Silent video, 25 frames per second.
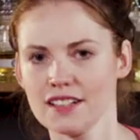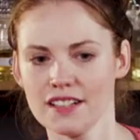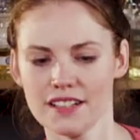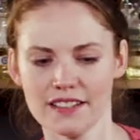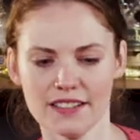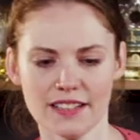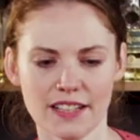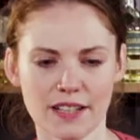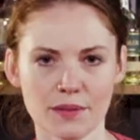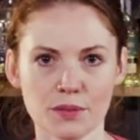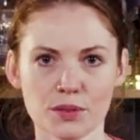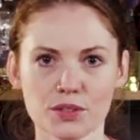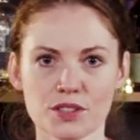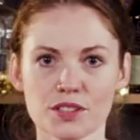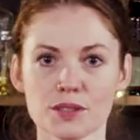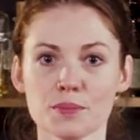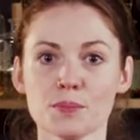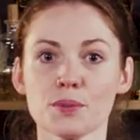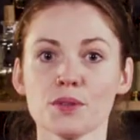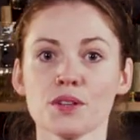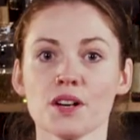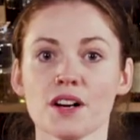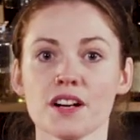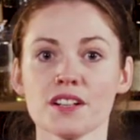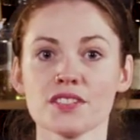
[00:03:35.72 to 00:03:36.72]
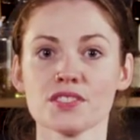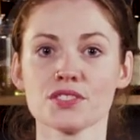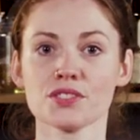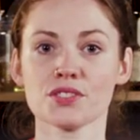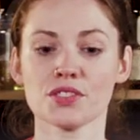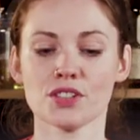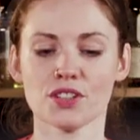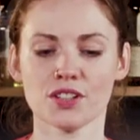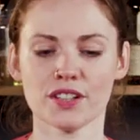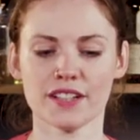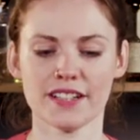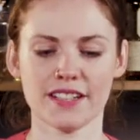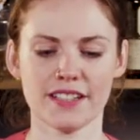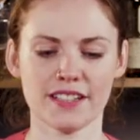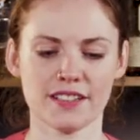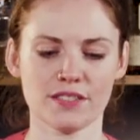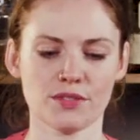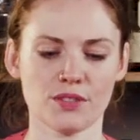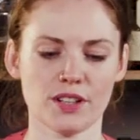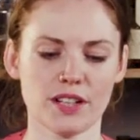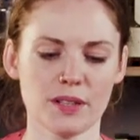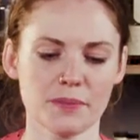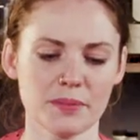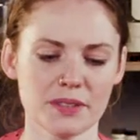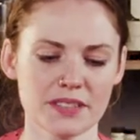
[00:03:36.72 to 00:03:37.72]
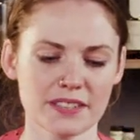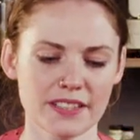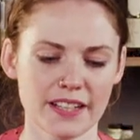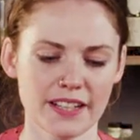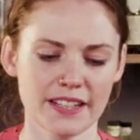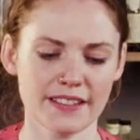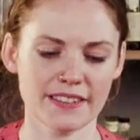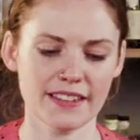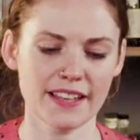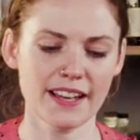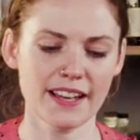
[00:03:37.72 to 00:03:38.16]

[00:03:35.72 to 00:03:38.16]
And then we'll just put our straw in right beside